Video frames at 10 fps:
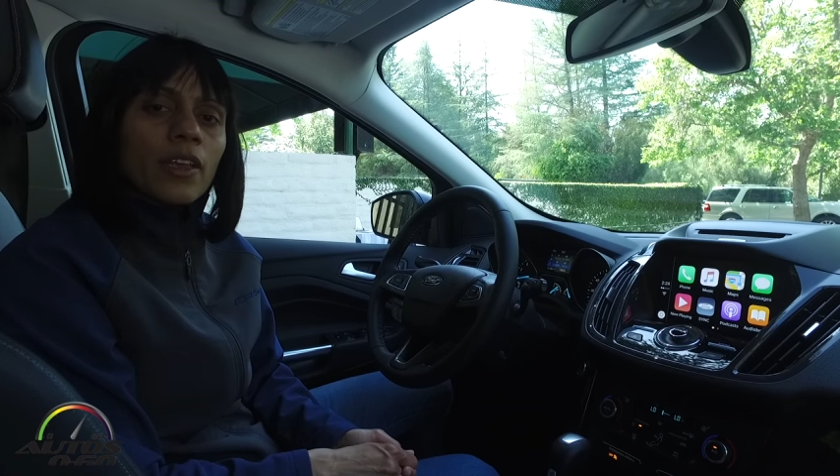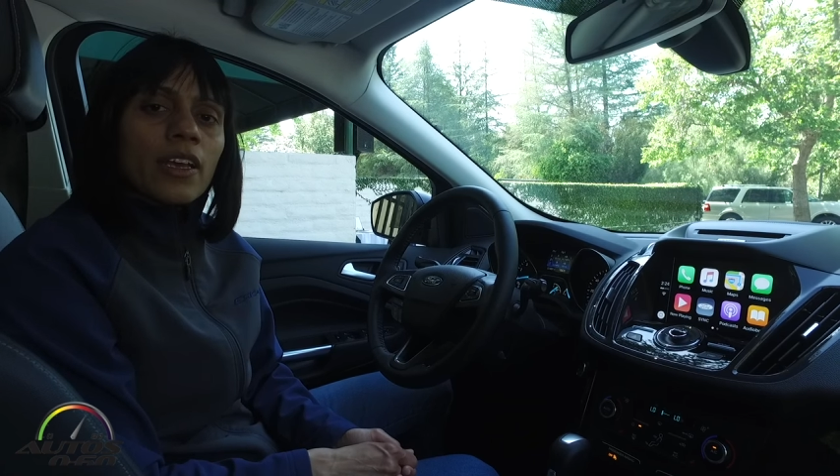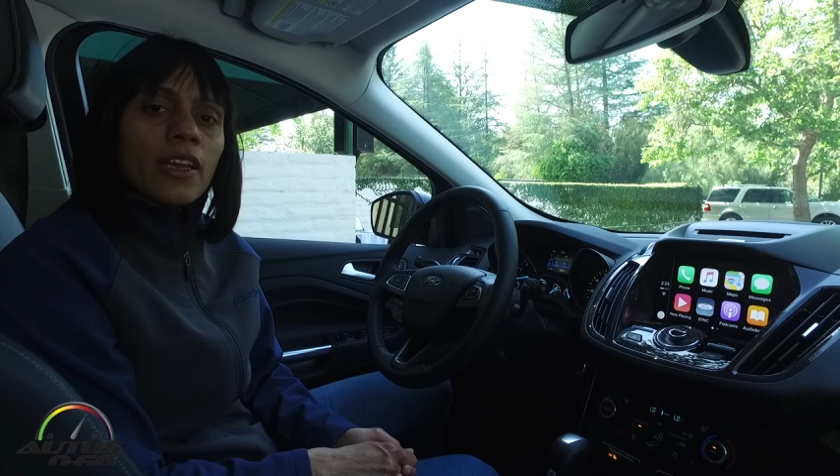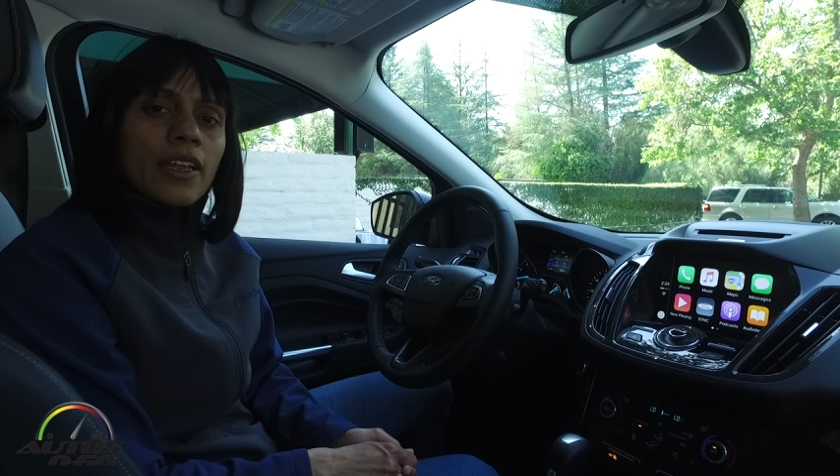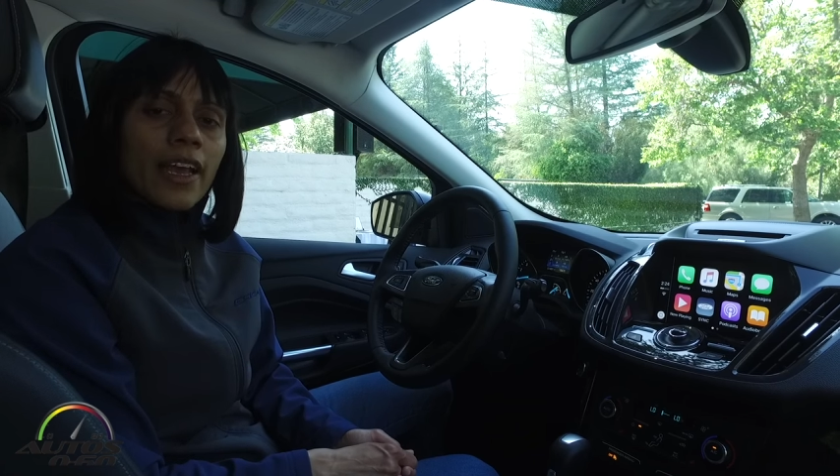
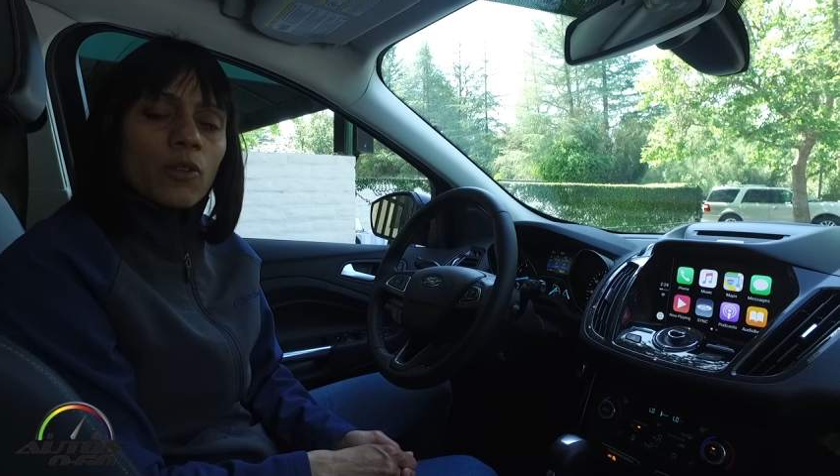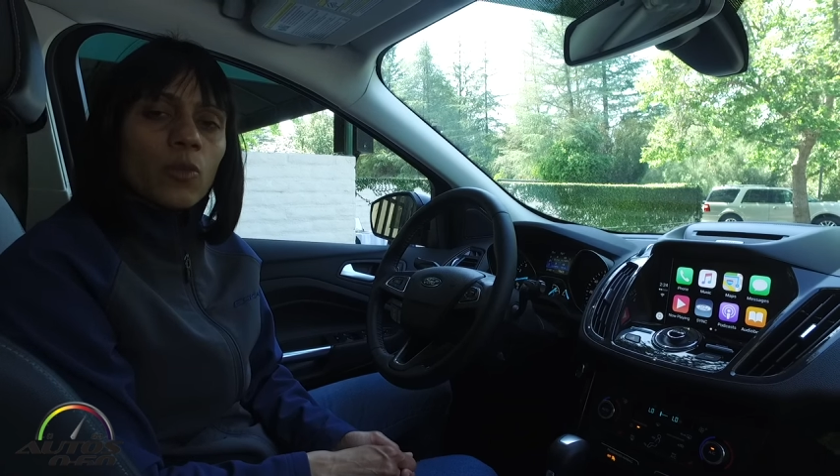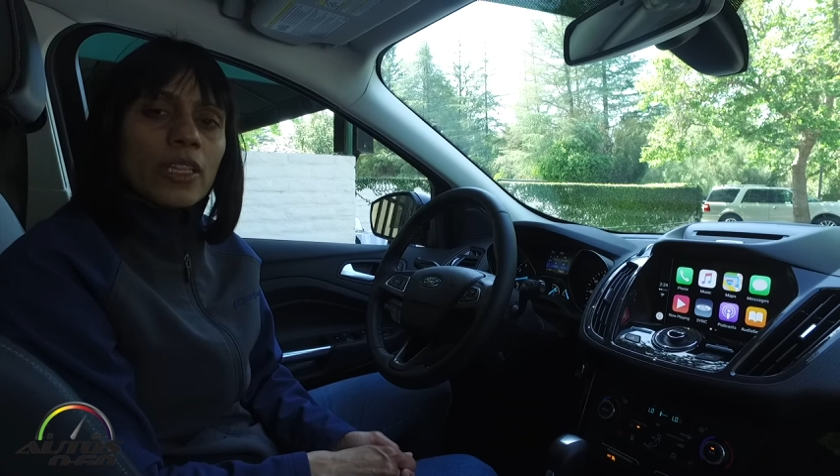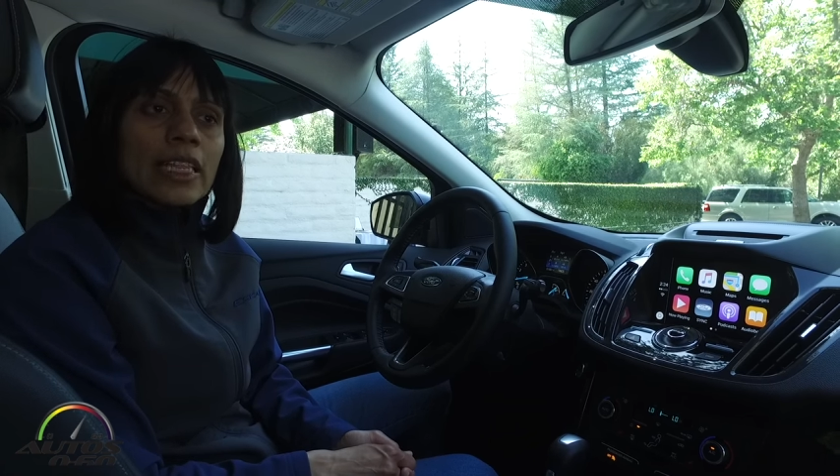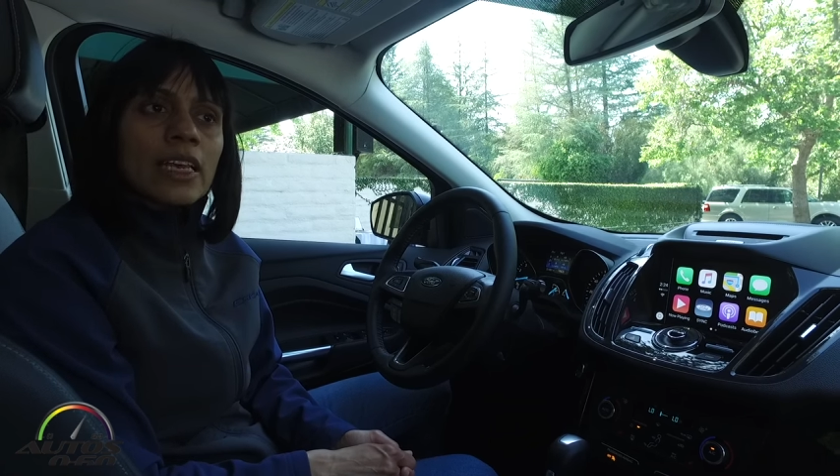and we
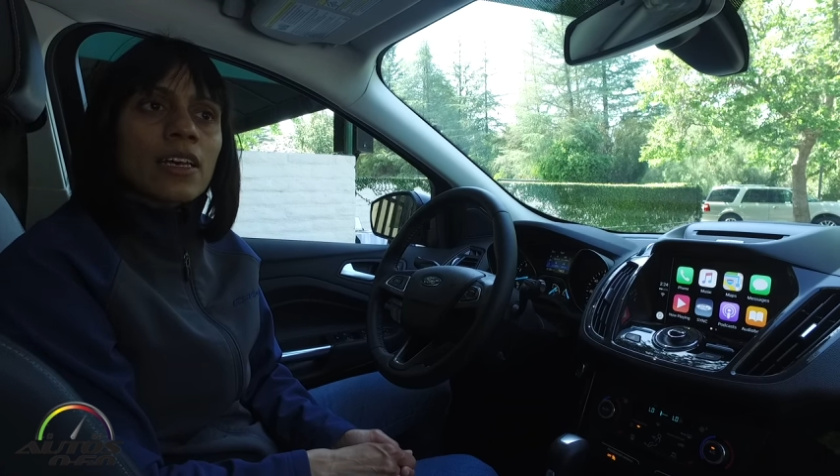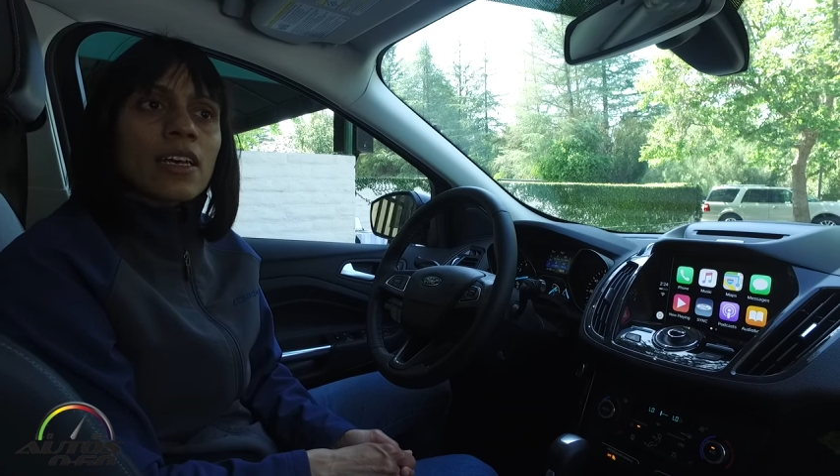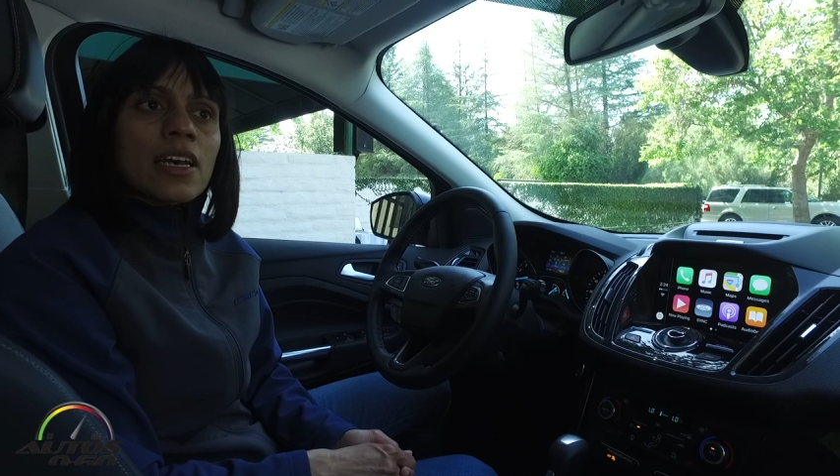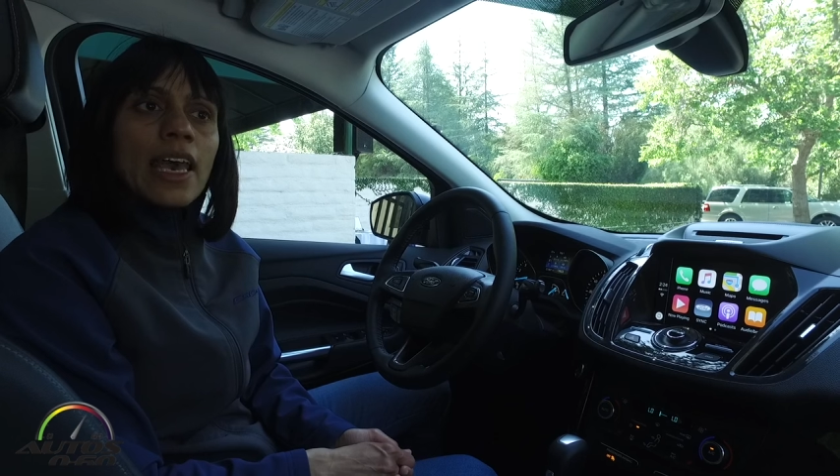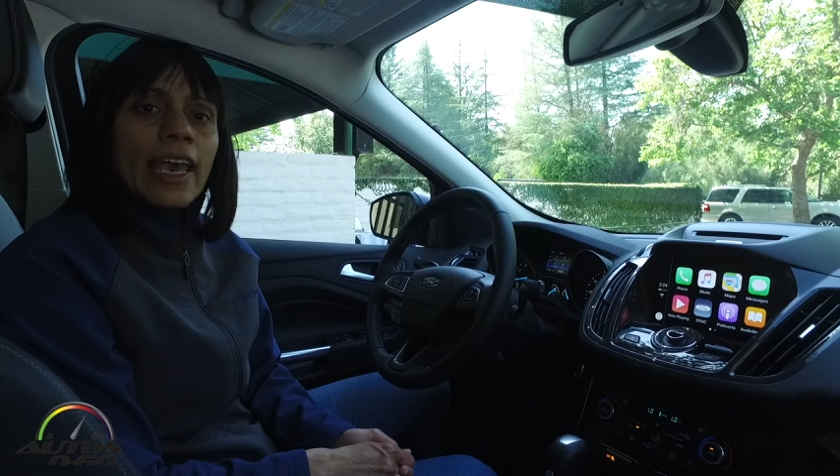connect with the